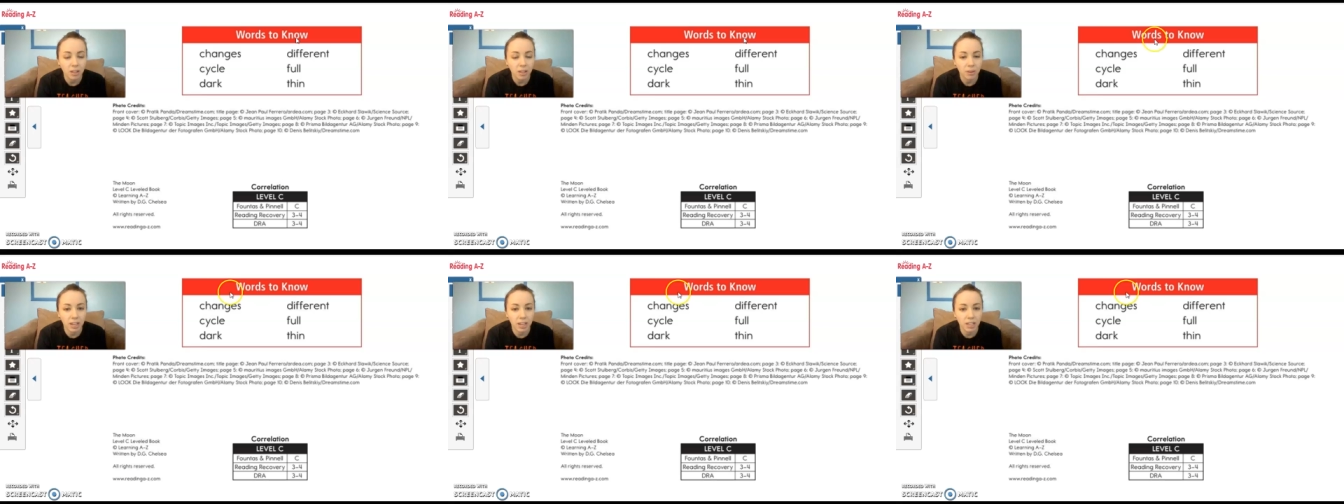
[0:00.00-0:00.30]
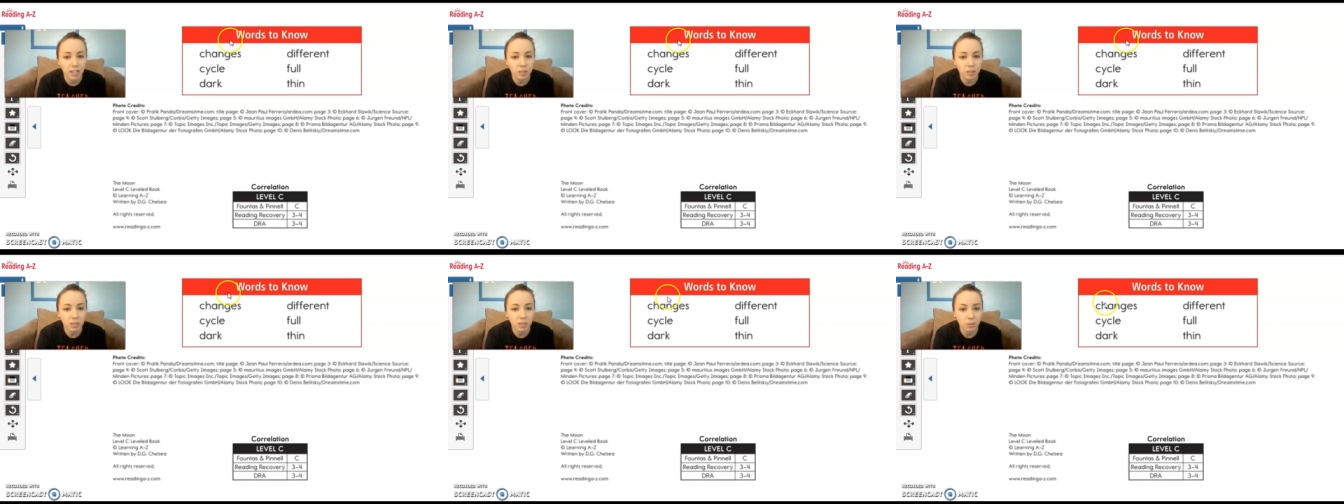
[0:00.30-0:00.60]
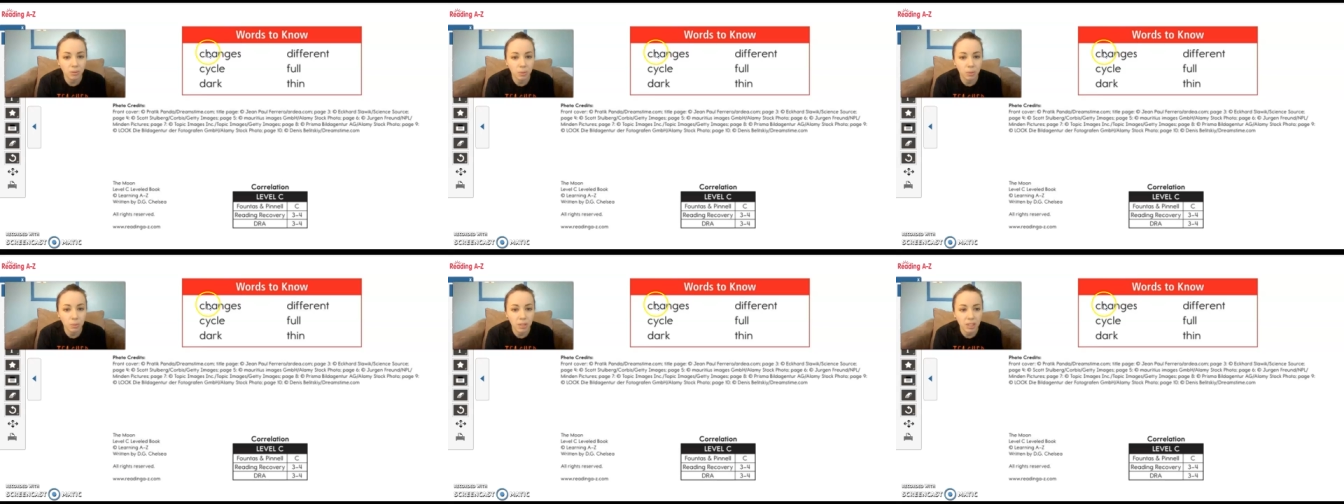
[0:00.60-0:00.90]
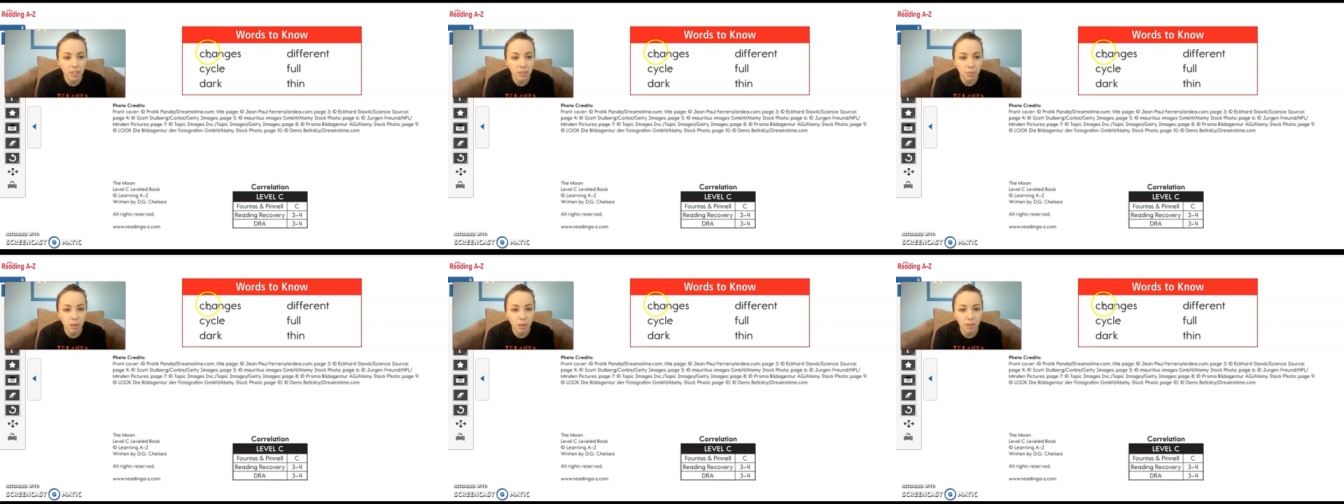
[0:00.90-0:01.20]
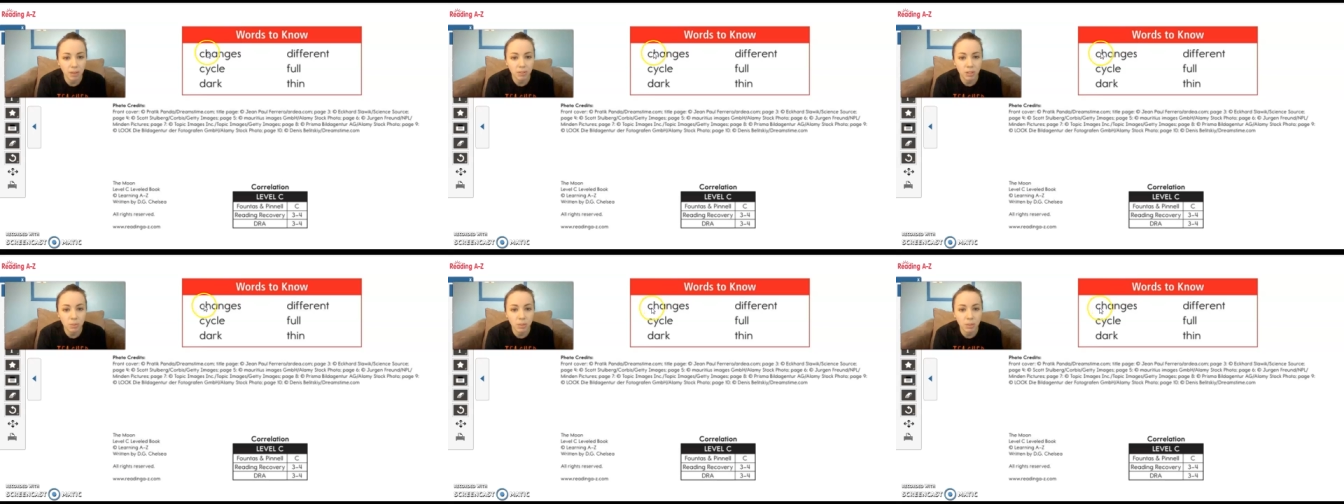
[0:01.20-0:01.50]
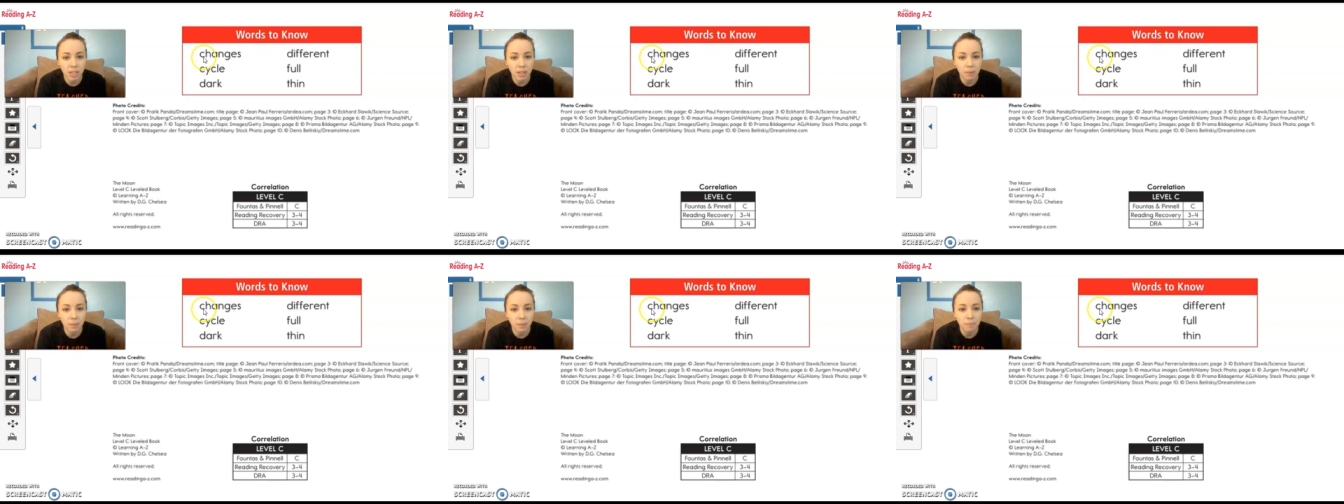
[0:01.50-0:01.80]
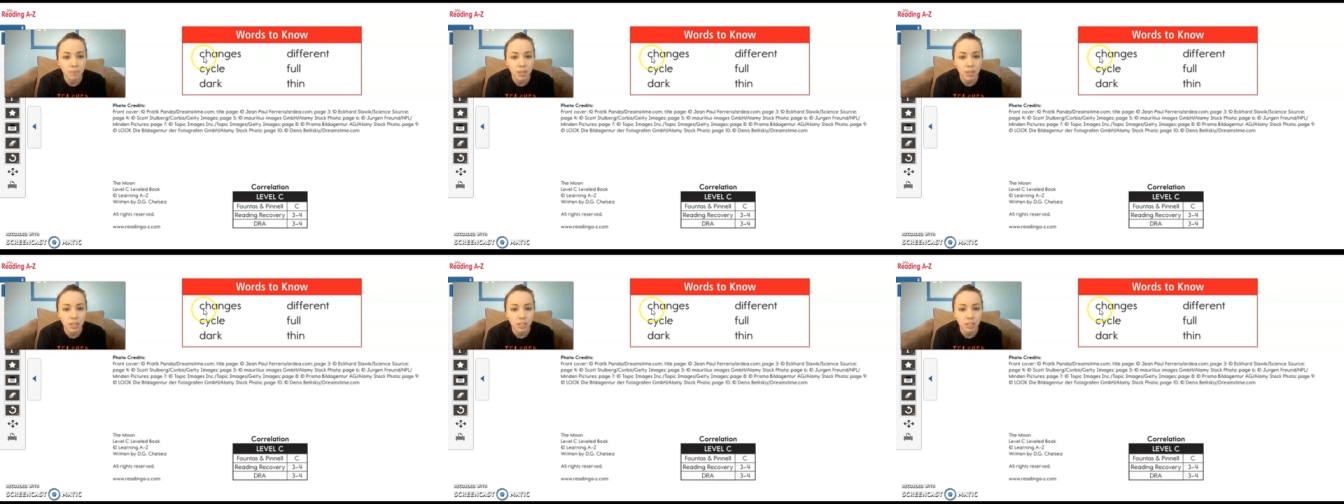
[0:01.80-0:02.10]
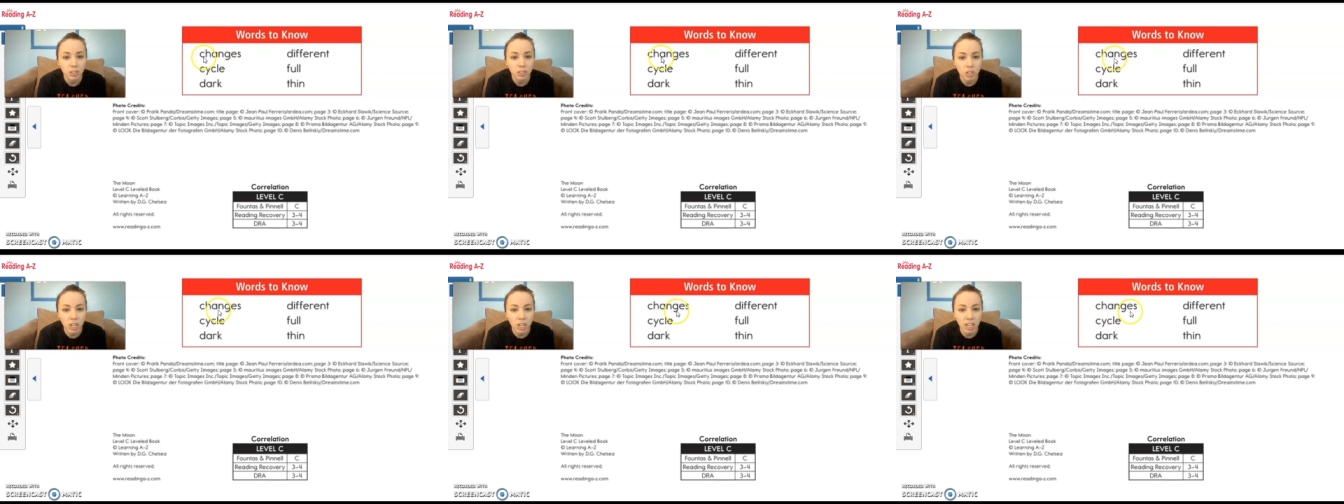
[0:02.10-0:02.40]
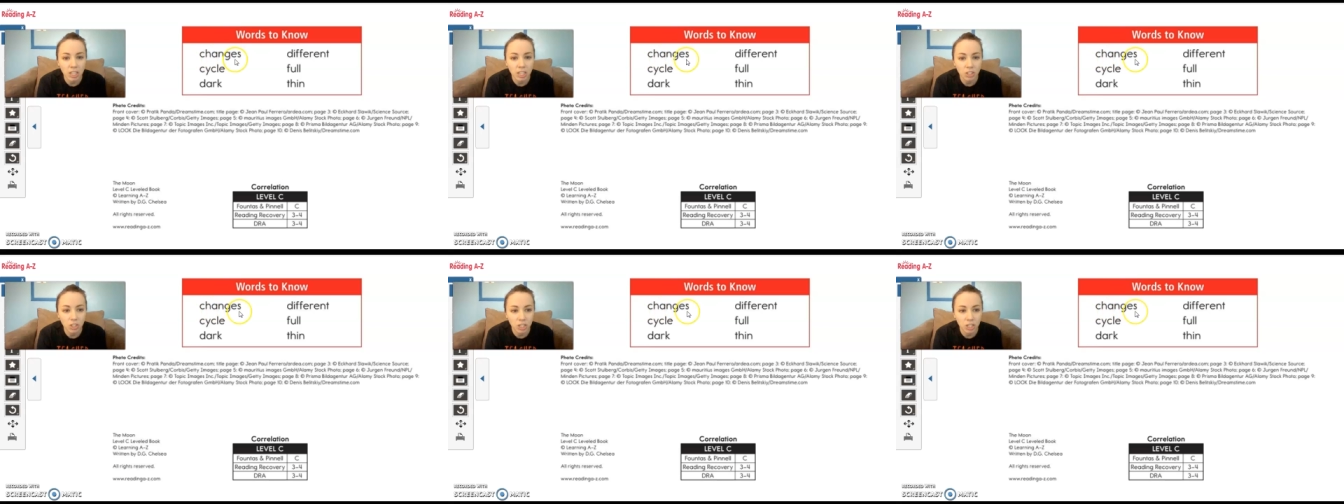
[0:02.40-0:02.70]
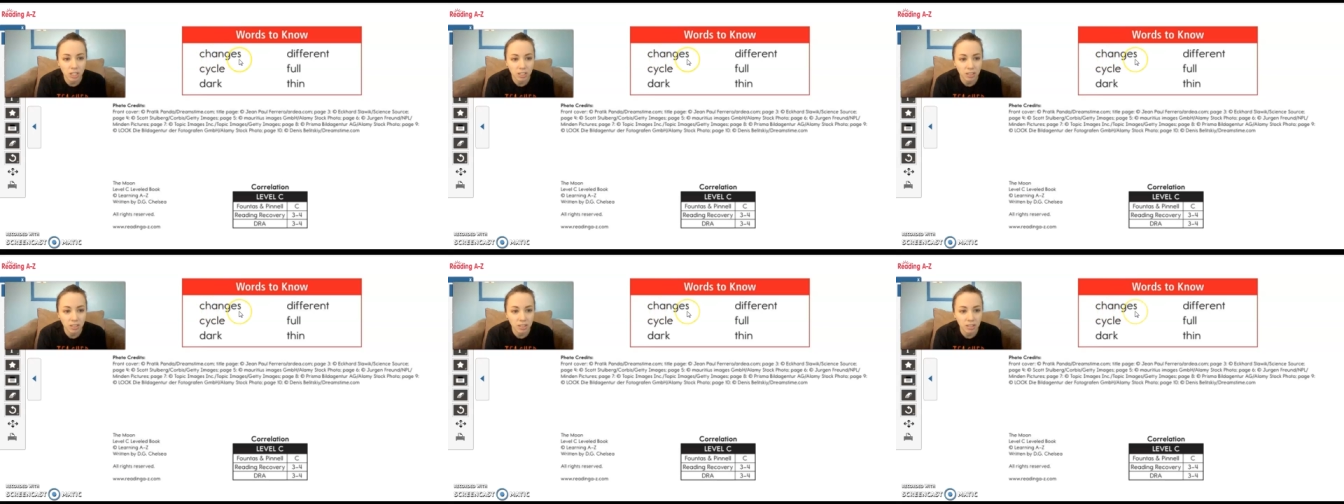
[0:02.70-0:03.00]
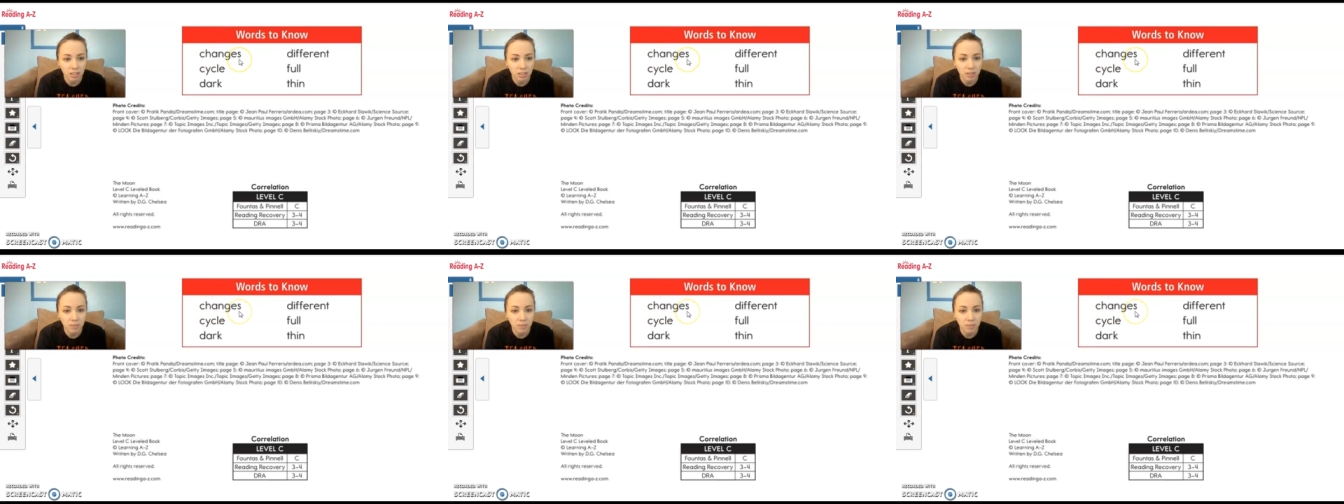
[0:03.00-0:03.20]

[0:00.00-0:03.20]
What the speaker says: Okay, so repeat them after me. Changes,